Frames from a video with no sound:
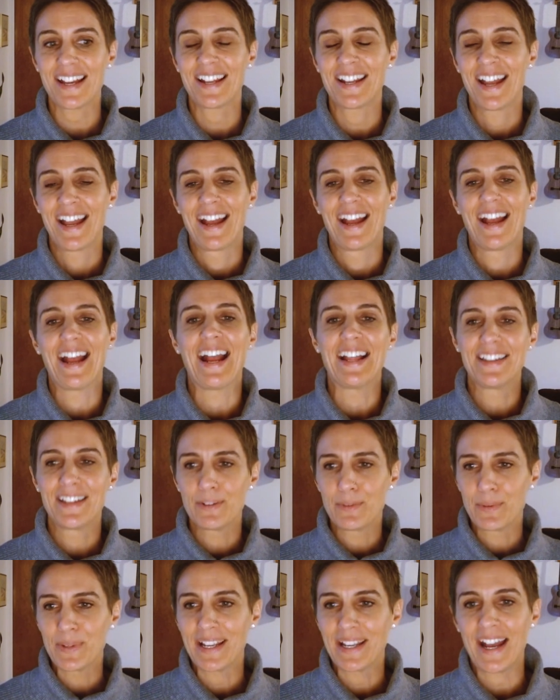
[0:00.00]
it and
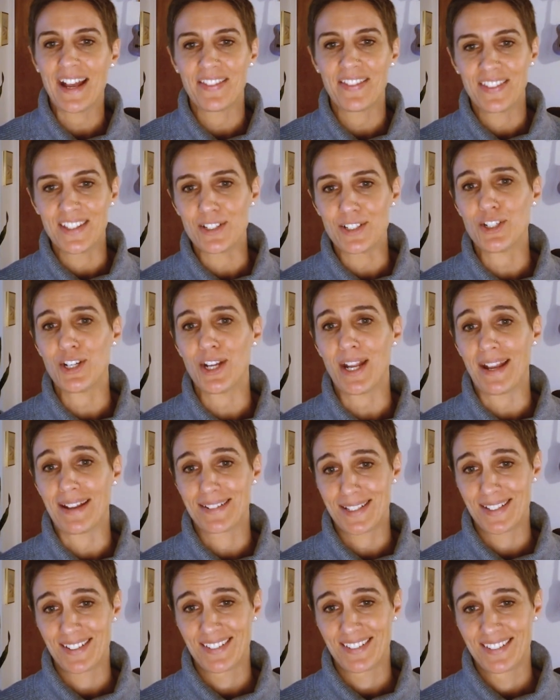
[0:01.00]
then we had the
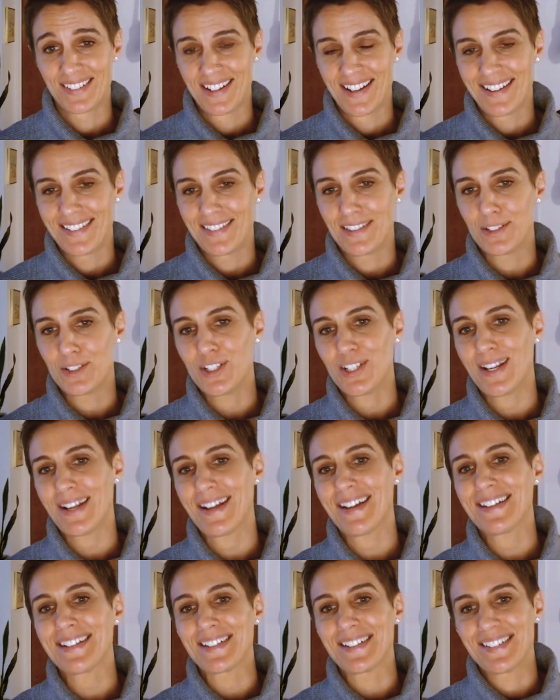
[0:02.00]
chant the mm.
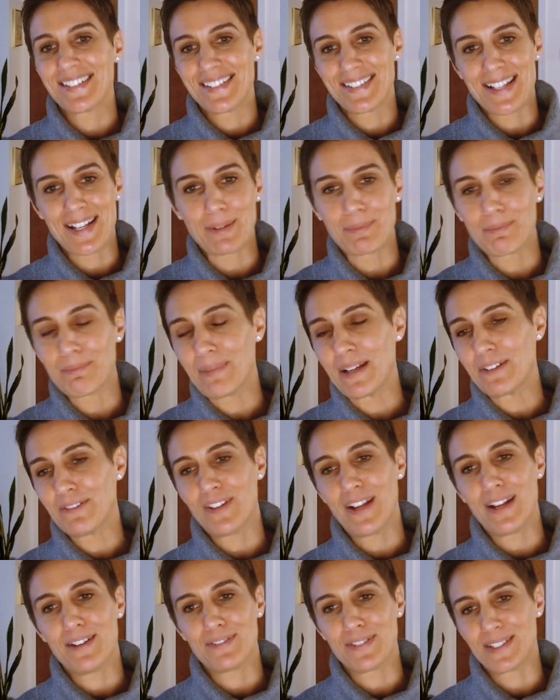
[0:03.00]
chant is like my
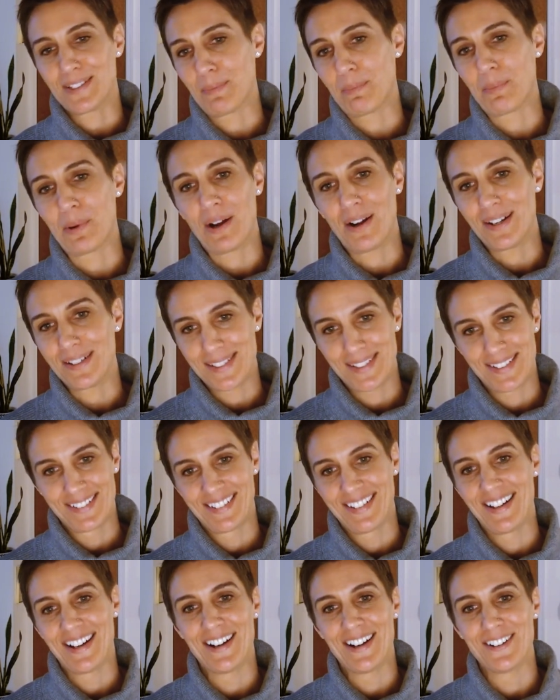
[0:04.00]
favorite part
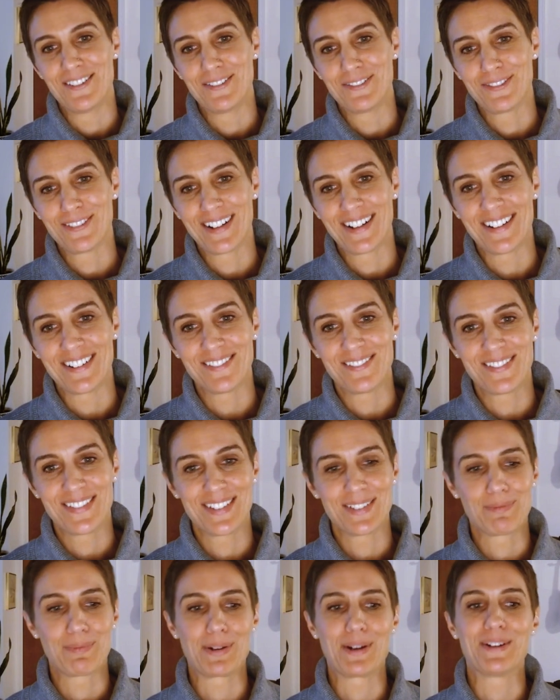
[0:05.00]
of of
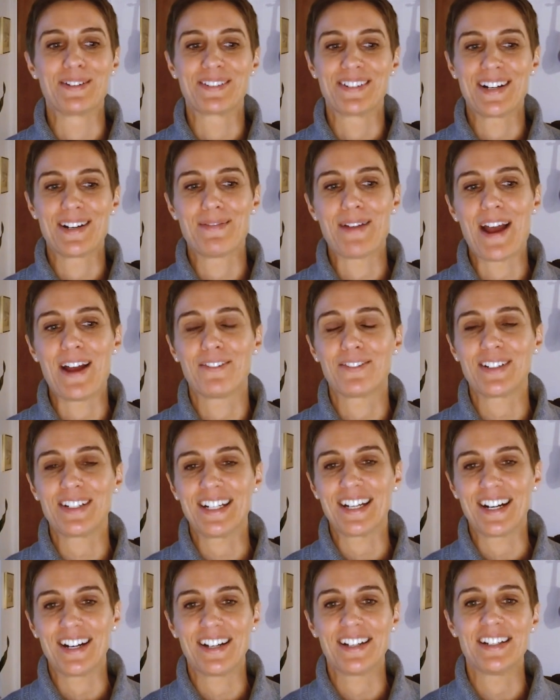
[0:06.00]
the program every
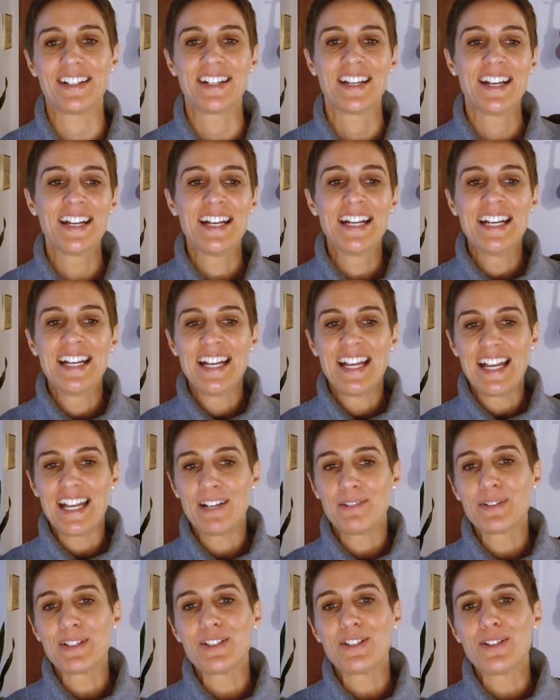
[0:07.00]
year and
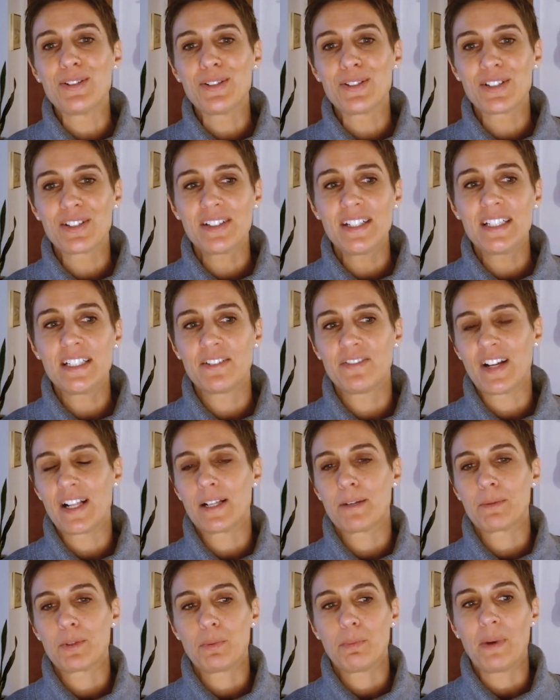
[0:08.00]
it was usually
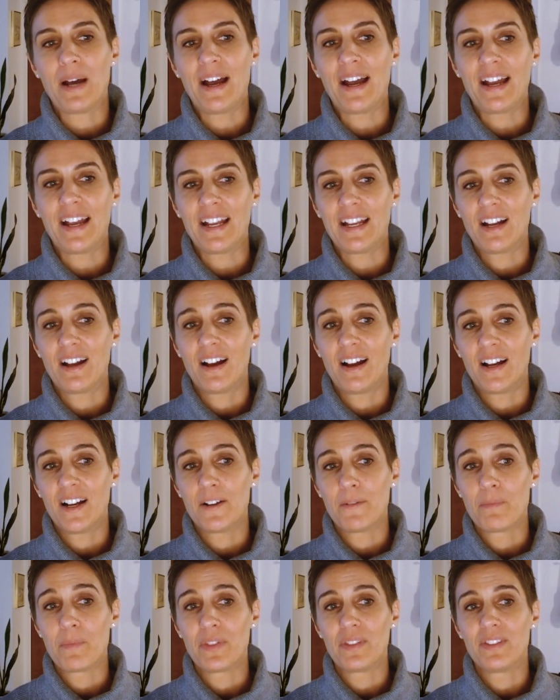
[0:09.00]
developed by
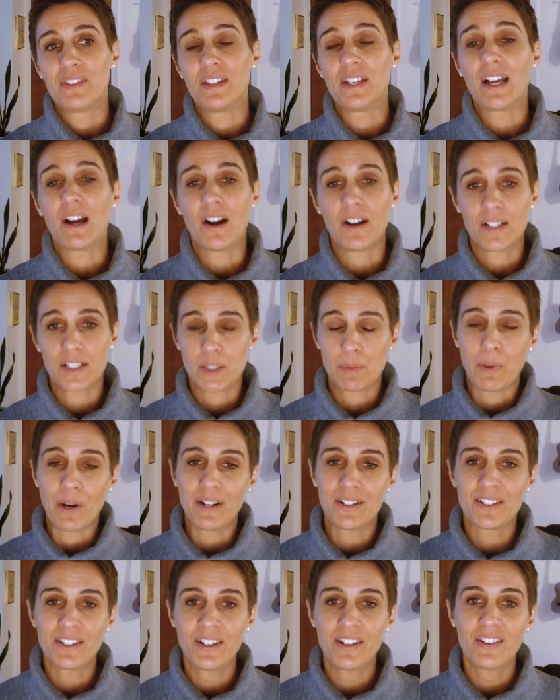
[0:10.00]
um, the arts
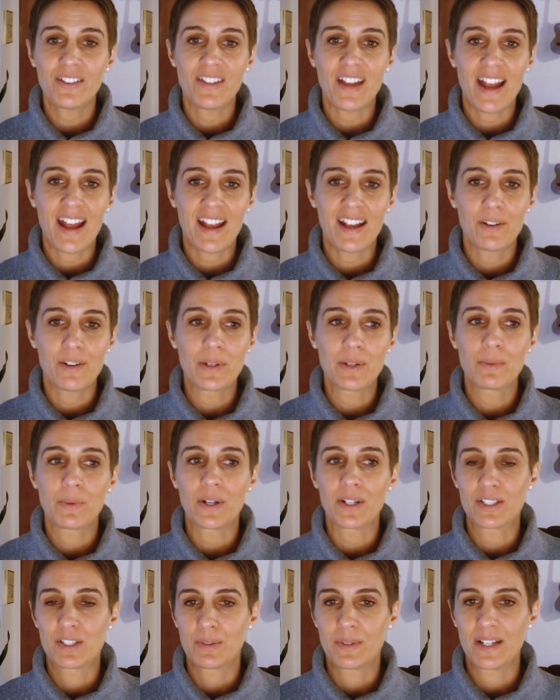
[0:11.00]
partner that we
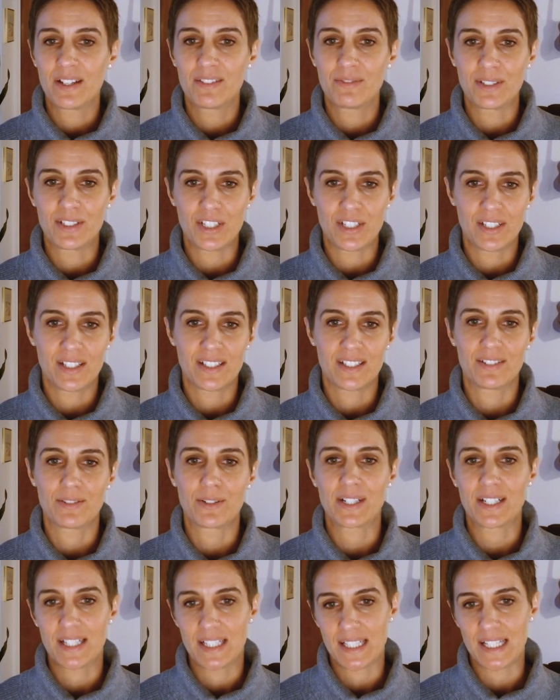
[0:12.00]
worked with, which is an
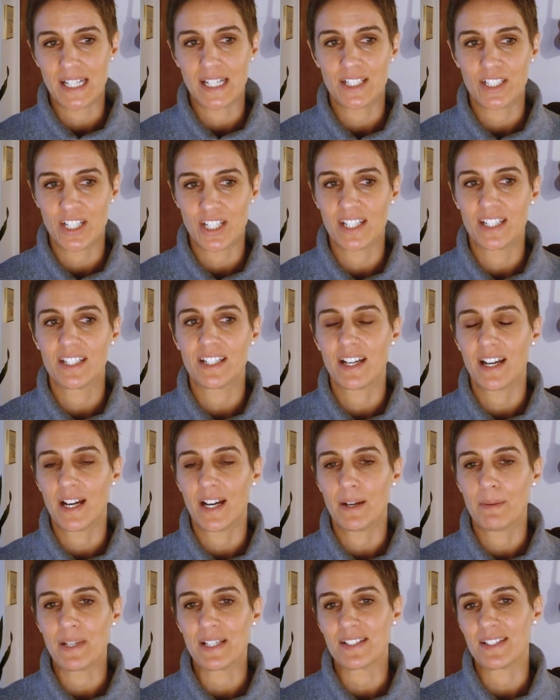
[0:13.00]
organization
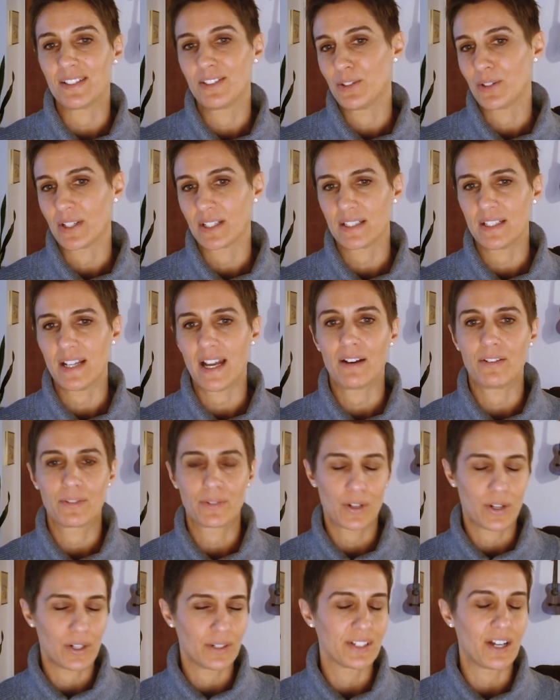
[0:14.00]
uh, based in New York now
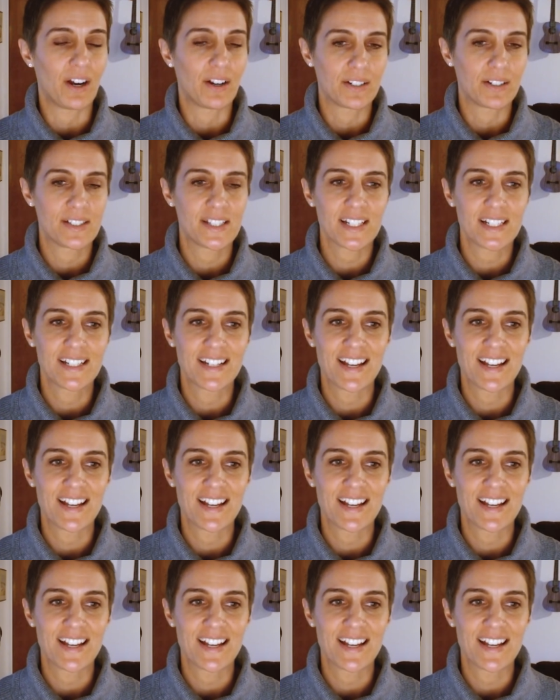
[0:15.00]
called Arts